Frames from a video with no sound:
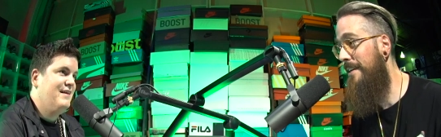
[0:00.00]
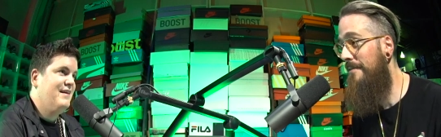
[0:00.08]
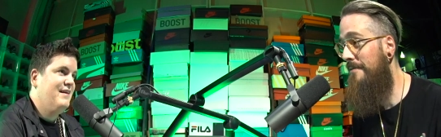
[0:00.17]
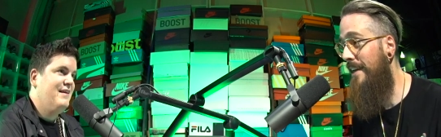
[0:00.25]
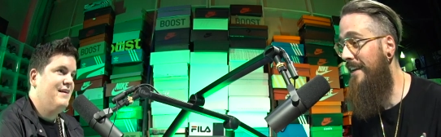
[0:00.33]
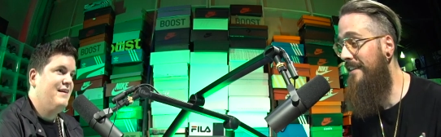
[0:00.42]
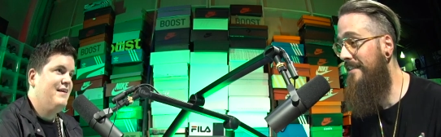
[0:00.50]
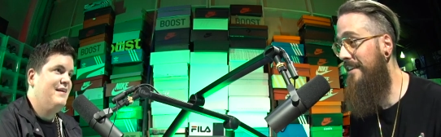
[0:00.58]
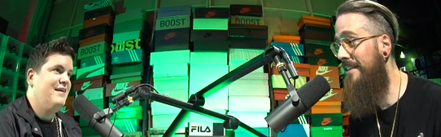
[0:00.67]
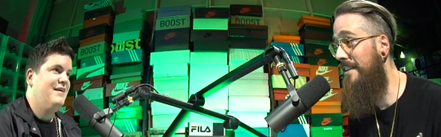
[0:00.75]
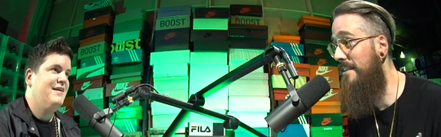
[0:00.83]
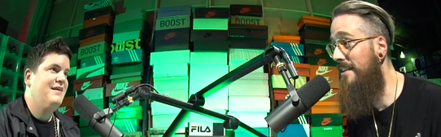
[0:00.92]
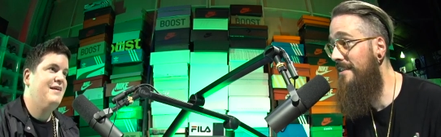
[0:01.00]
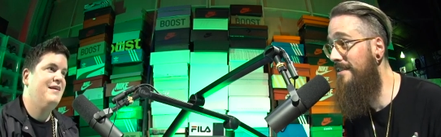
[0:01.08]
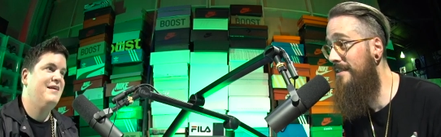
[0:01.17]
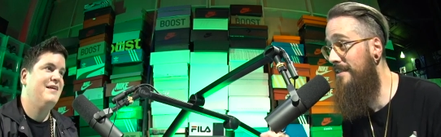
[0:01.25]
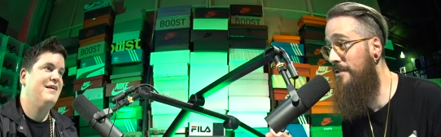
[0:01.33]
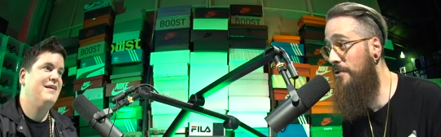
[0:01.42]
Speaker 1: and if they had done
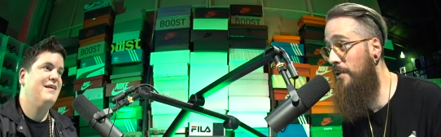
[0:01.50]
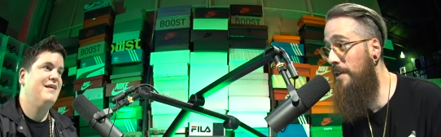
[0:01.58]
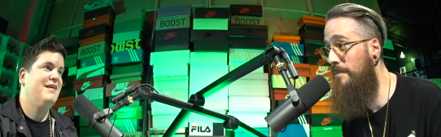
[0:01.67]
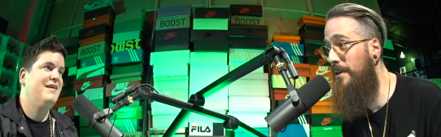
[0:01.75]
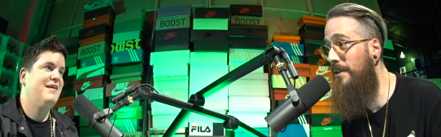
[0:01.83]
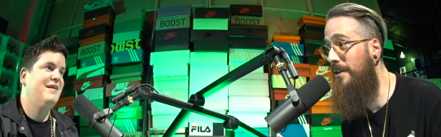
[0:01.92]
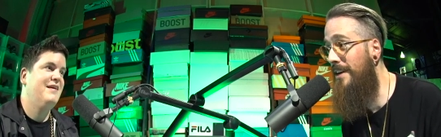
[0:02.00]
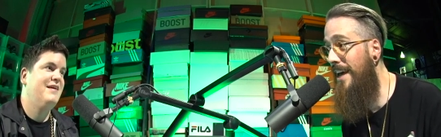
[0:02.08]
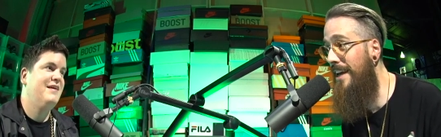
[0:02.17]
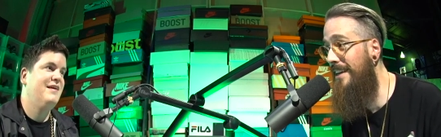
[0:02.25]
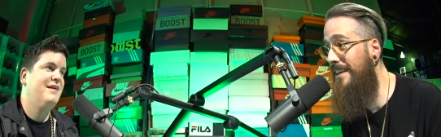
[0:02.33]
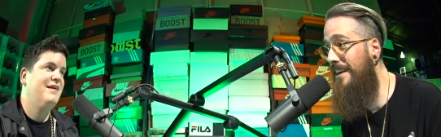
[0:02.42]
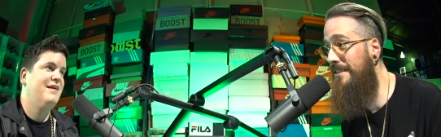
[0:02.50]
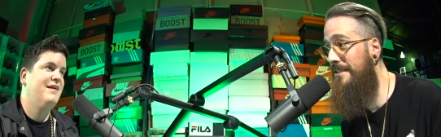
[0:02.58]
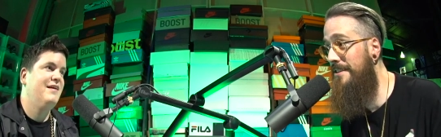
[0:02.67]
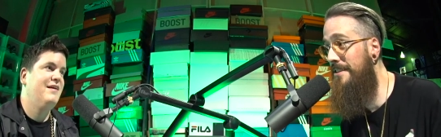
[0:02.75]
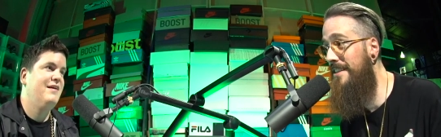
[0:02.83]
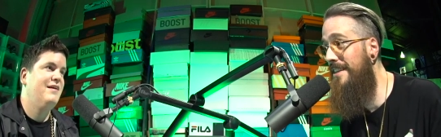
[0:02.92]
this treatment on any
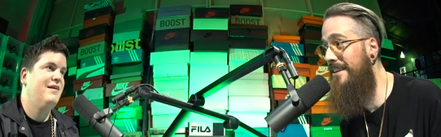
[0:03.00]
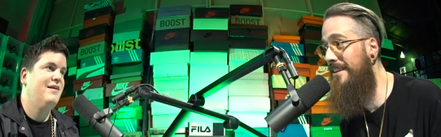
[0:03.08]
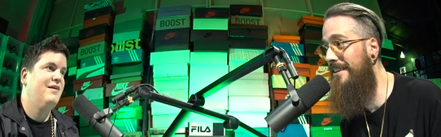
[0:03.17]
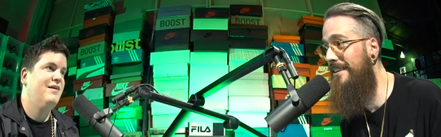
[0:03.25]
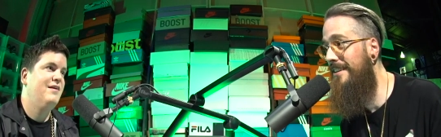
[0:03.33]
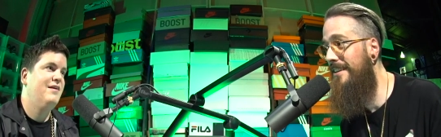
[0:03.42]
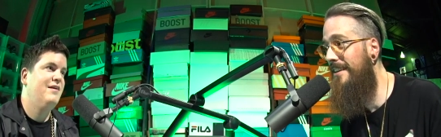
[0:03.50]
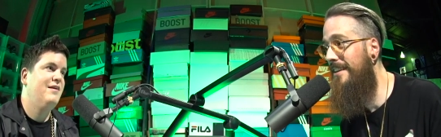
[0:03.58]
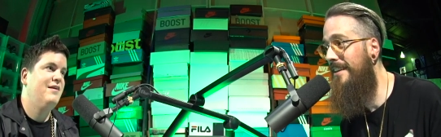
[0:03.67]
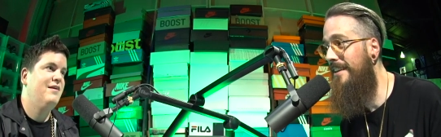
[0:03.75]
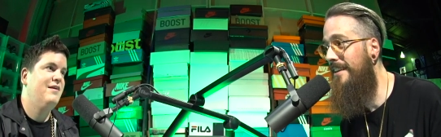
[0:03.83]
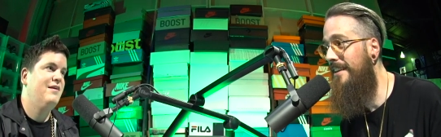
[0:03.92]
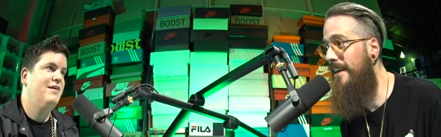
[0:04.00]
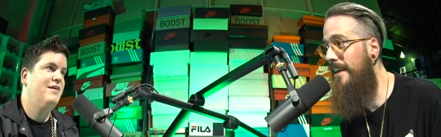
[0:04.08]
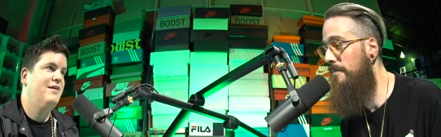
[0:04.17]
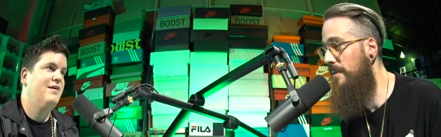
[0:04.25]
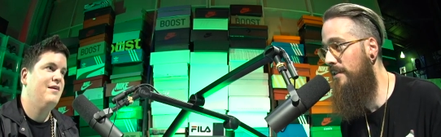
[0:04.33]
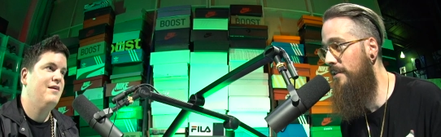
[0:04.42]
other sneaker,
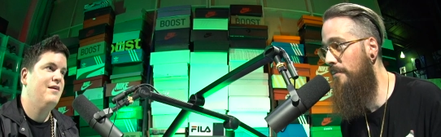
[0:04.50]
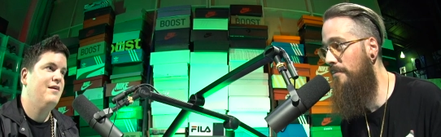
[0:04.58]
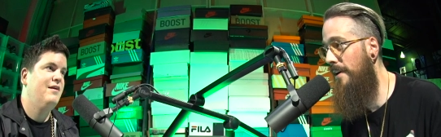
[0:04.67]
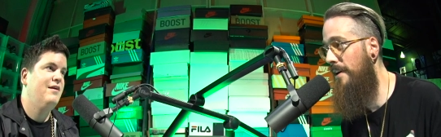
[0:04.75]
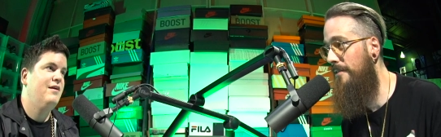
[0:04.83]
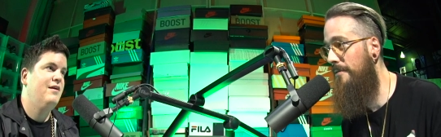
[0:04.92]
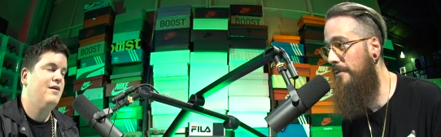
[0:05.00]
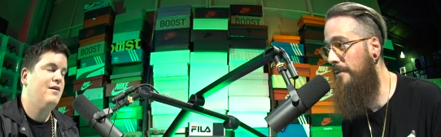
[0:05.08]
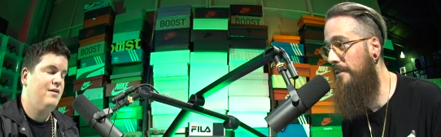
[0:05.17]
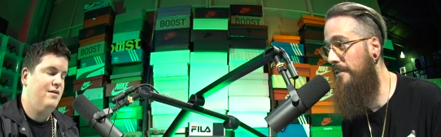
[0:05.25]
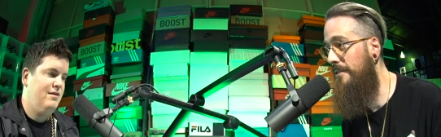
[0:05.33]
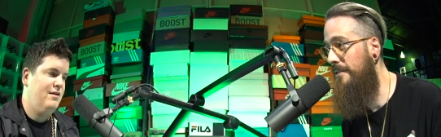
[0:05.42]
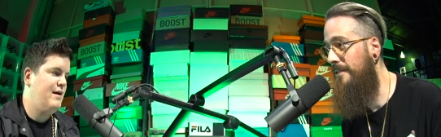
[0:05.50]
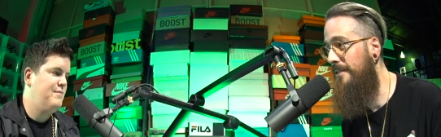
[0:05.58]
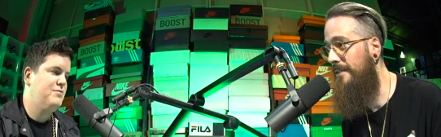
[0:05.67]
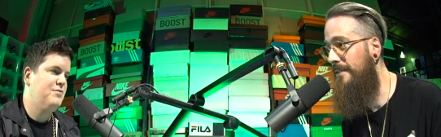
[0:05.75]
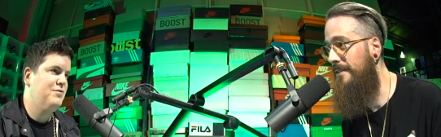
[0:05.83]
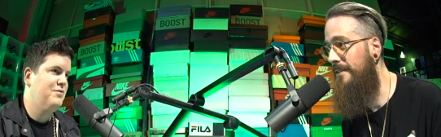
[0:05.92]
it'd be a no brainer for you.
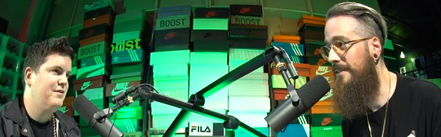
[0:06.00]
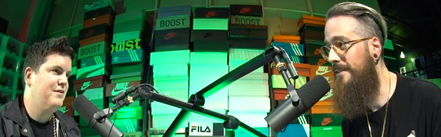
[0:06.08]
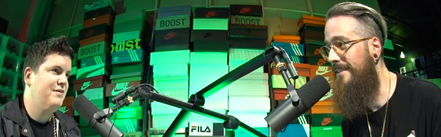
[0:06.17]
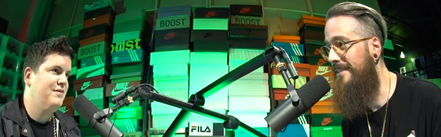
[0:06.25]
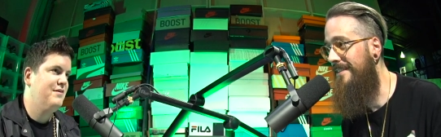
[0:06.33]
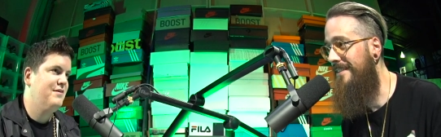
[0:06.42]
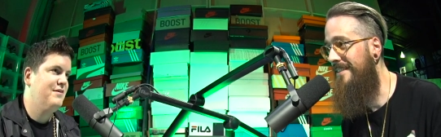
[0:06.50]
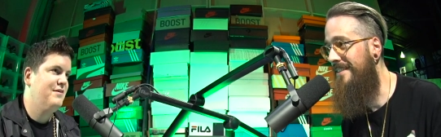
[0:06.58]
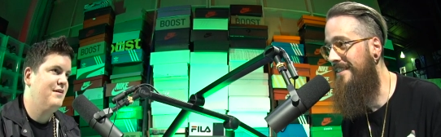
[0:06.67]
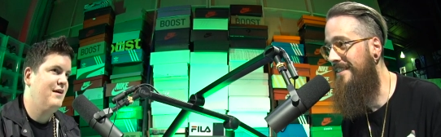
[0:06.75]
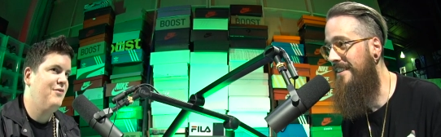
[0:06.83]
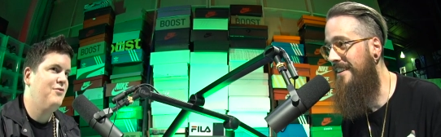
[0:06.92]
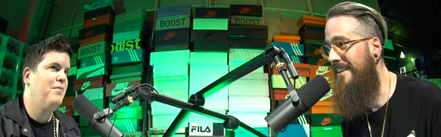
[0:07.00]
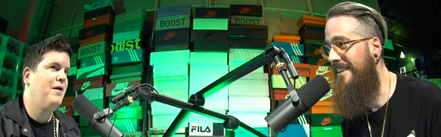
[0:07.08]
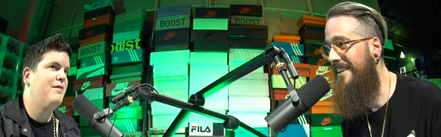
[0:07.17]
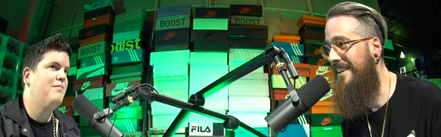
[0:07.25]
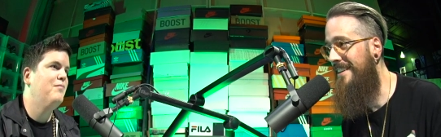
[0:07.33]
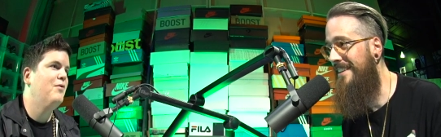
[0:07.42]
Speaker 2: Absolutely. I would
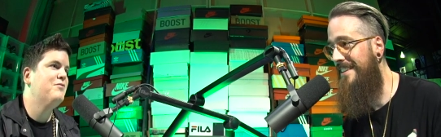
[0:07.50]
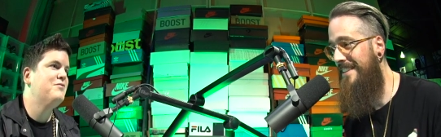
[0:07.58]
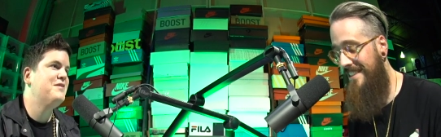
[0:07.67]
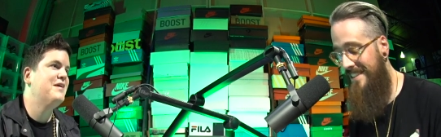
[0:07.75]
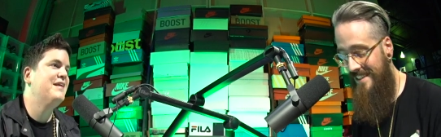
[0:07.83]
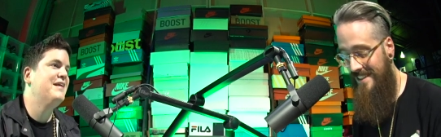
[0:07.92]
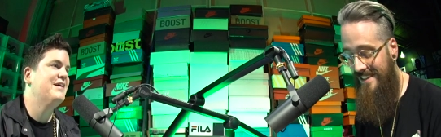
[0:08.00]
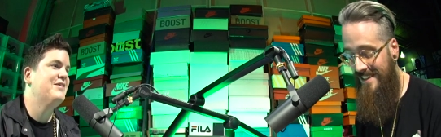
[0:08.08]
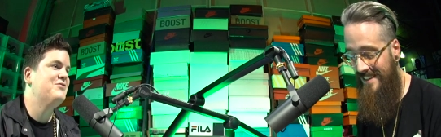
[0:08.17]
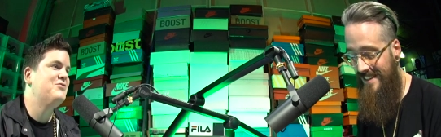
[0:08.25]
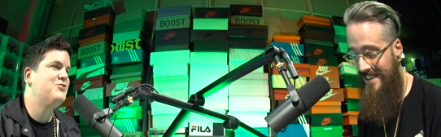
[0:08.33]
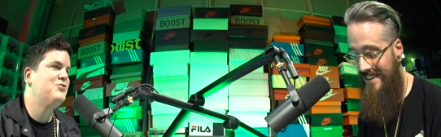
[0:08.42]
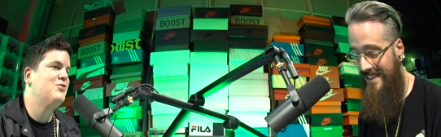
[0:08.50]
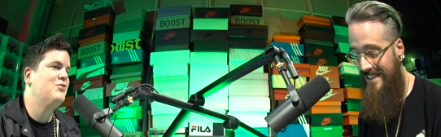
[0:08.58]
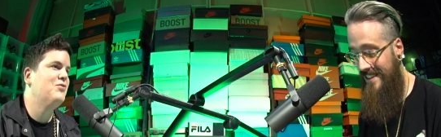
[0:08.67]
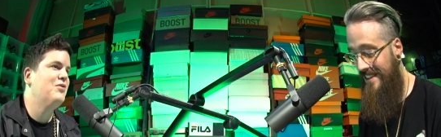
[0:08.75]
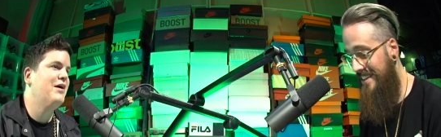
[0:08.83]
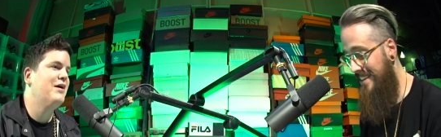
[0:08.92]
buy most any other
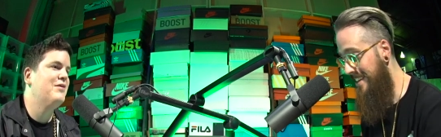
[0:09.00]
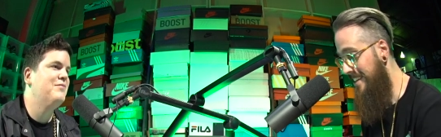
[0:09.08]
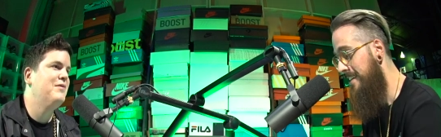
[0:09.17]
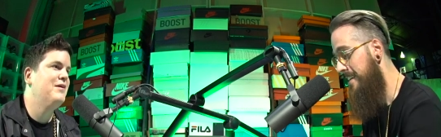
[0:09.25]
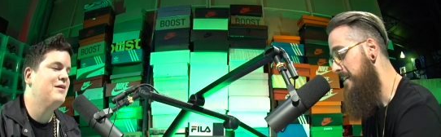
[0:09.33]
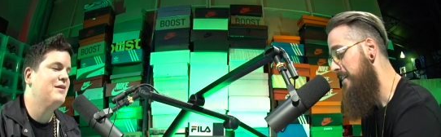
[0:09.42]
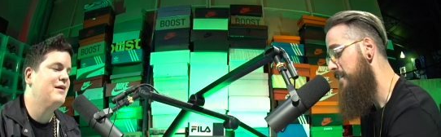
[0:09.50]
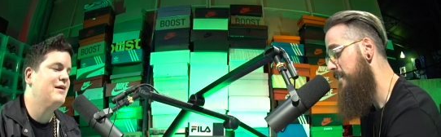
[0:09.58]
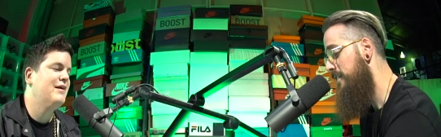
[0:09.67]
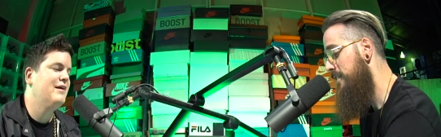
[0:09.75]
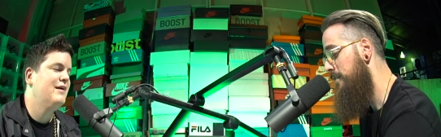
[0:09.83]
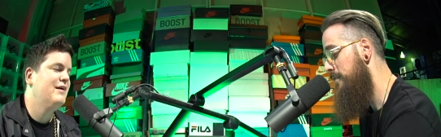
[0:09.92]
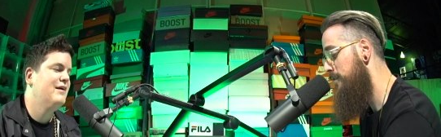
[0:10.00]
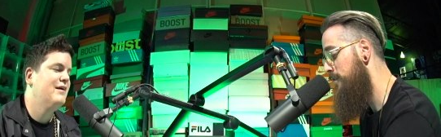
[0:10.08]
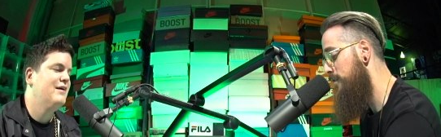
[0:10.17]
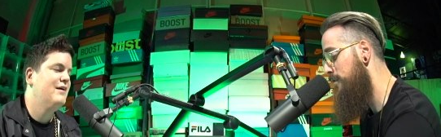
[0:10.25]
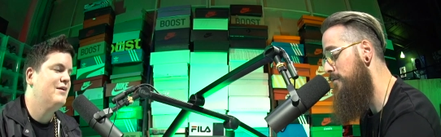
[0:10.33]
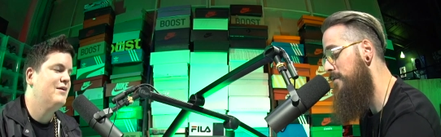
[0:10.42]
shoe like immediately. You,
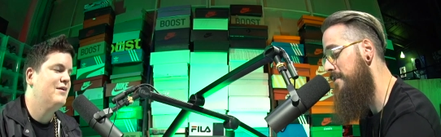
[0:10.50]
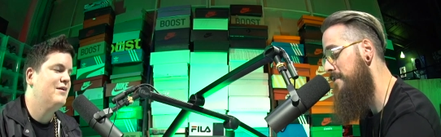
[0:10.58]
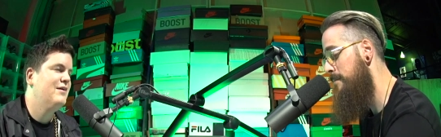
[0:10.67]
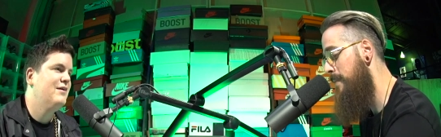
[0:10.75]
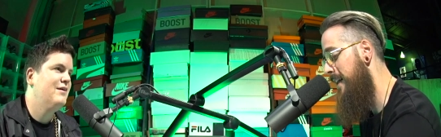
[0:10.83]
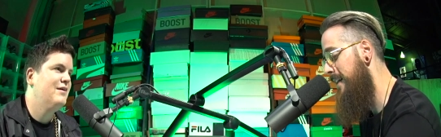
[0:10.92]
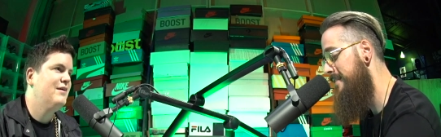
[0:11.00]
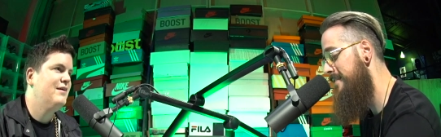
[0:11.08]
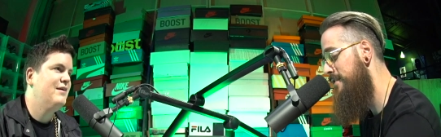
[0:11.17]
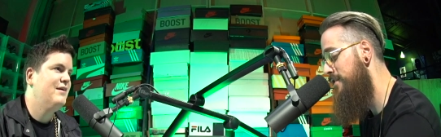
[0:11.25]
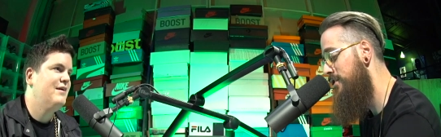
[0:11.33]
do you despise the